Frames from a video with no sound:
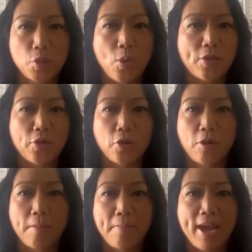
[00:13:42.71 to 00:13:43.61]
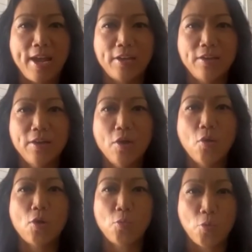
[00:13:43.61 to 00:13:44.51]
So whether you're a man
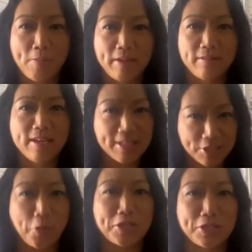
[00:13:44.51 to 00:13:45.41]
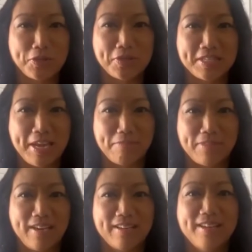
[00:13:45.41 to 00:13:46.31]
or a woman, it's going to do the same
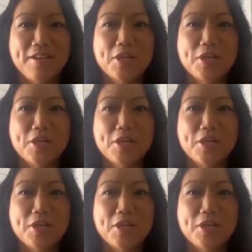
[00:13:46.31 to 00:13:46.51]
thing.